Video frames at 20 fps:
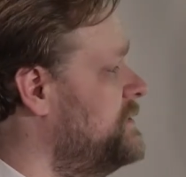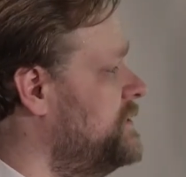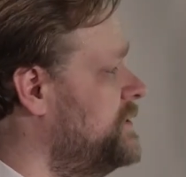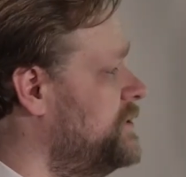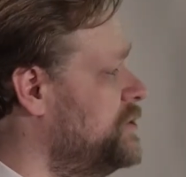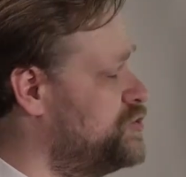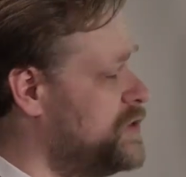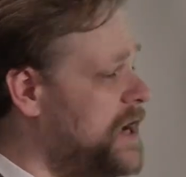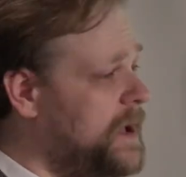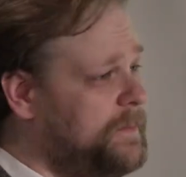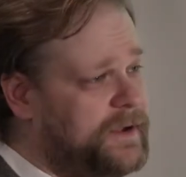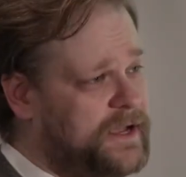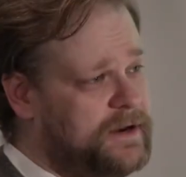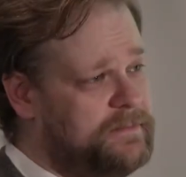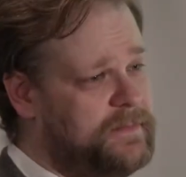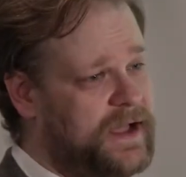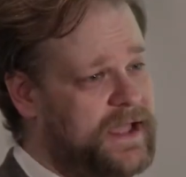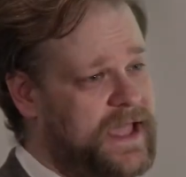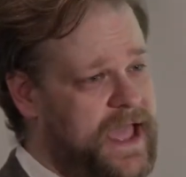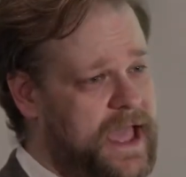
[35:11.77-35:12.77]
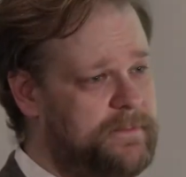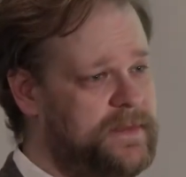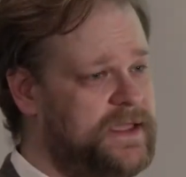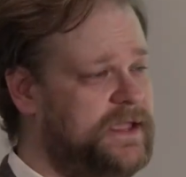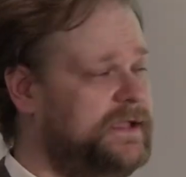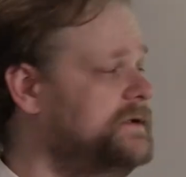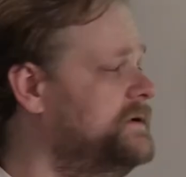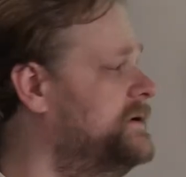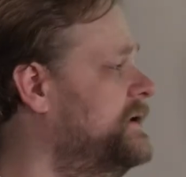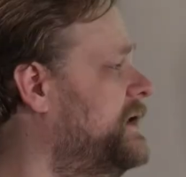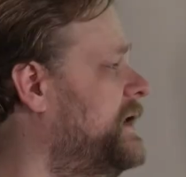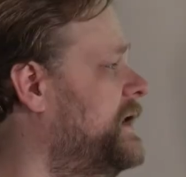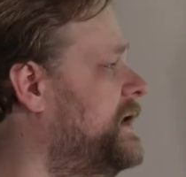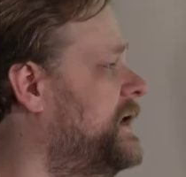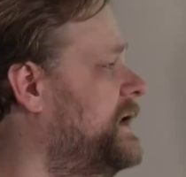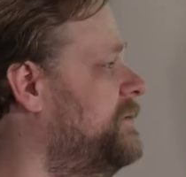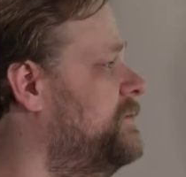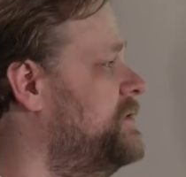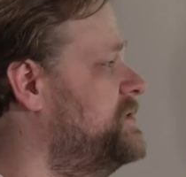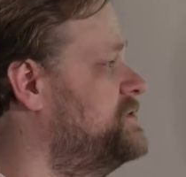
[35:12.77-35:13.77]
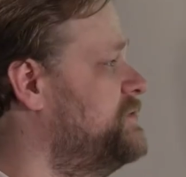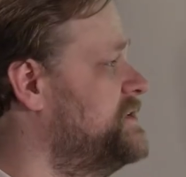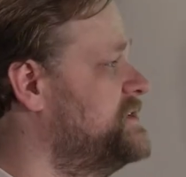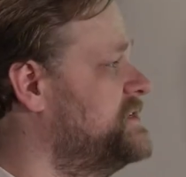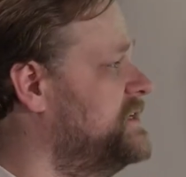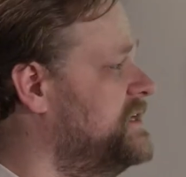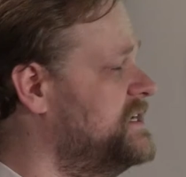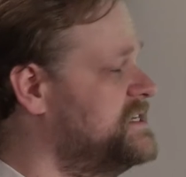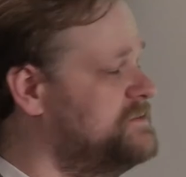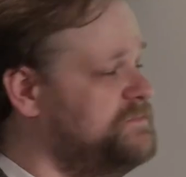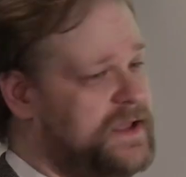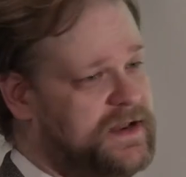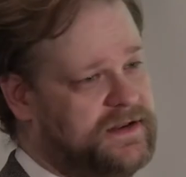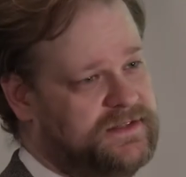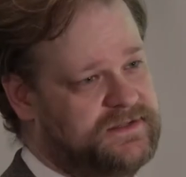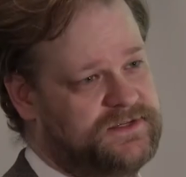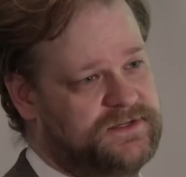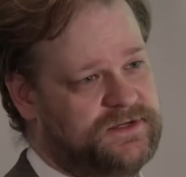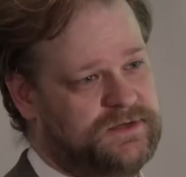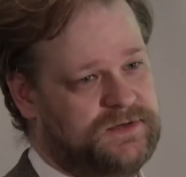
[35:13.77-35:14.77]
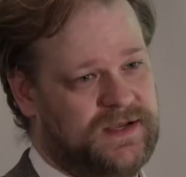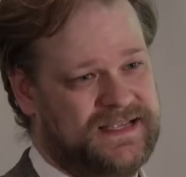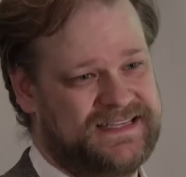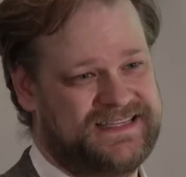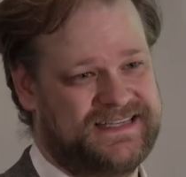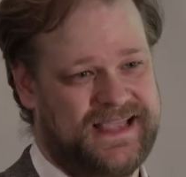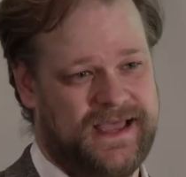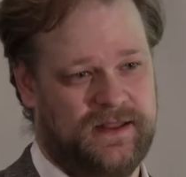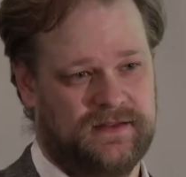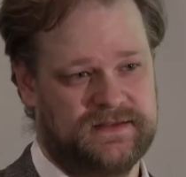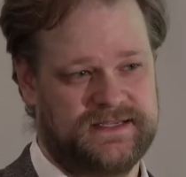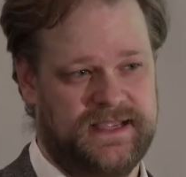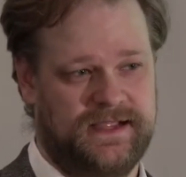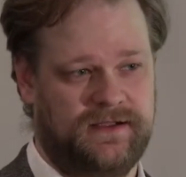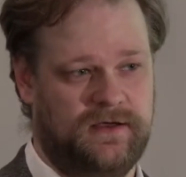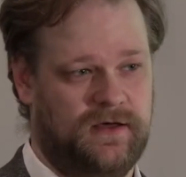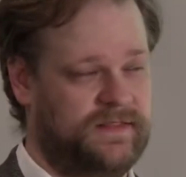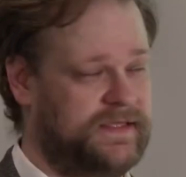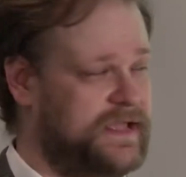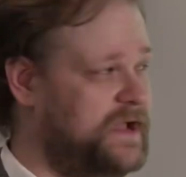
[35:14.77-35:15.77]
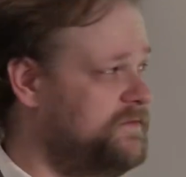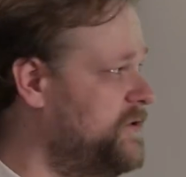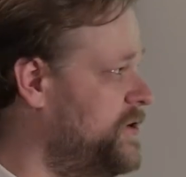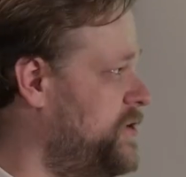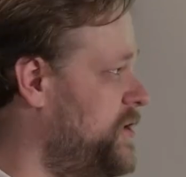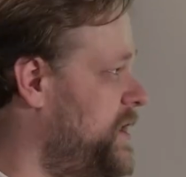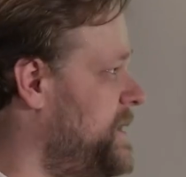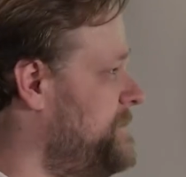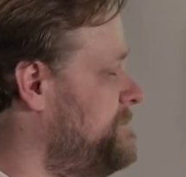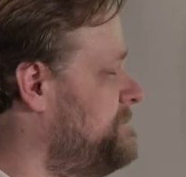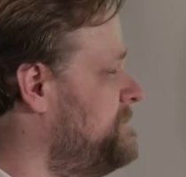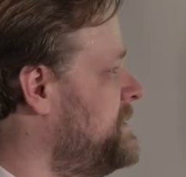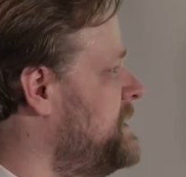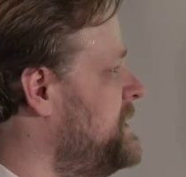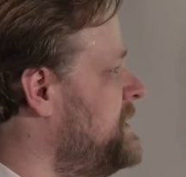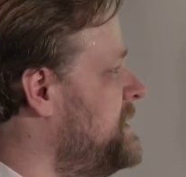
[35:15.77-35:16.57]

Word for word: the New Tropic in Miami, um, which recently expanded to a Seattle site called the Evergrey,